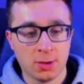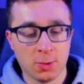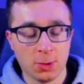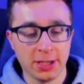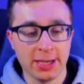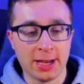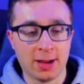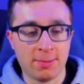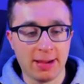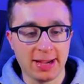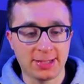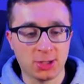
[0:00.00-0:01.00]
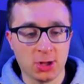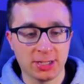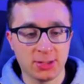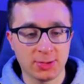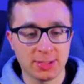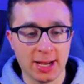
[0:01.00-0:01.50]
Will he get on base? All he has
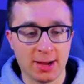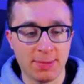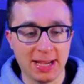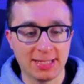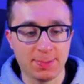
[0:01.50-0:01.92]
to do is get on base